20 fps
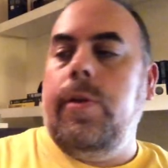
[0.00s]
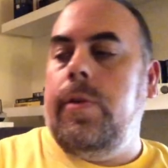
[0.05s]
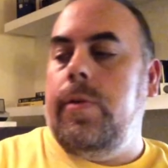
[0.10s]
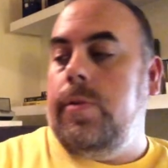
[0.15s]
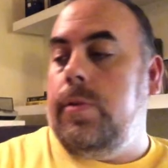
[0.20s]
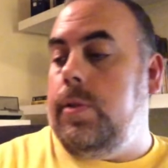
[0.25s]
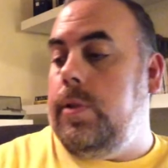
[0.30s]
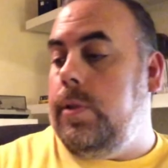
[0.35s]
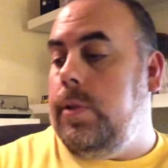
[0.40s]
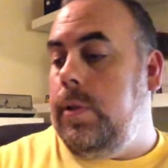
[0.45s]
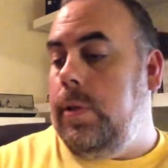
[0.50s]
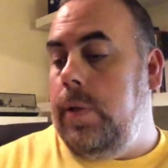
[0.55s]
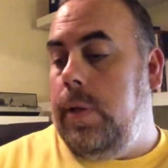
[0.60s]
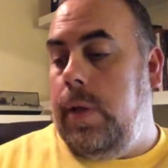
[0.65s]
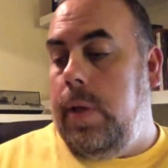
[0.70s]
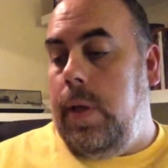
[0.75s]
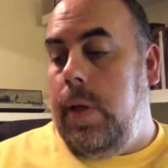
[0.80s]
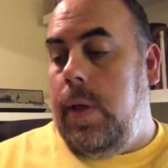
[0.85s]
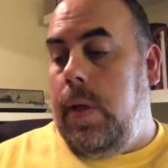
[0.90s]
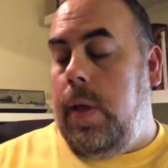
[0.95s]
notes.
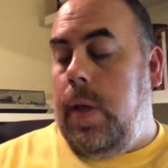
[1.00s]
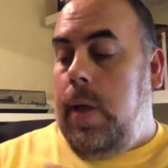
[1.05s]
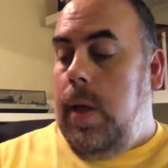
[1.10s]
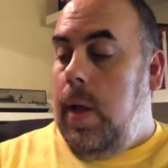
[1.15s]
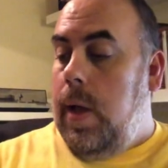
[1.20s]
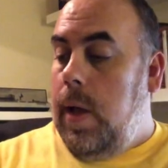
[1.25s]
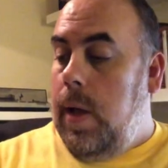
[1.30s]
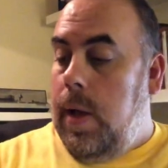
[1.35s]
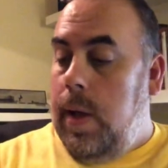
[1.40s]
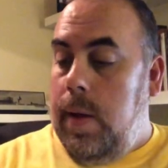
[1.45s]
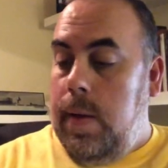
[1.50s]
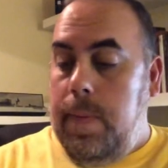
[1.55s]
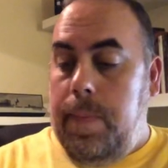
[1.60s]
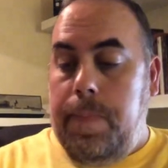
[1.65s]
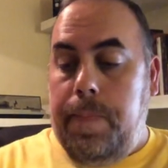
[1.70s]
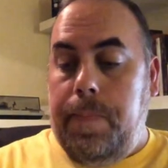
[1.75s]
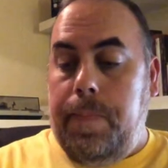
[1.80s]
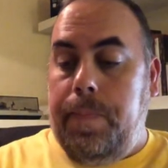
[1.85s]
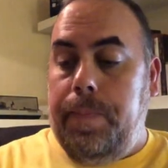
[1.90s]
It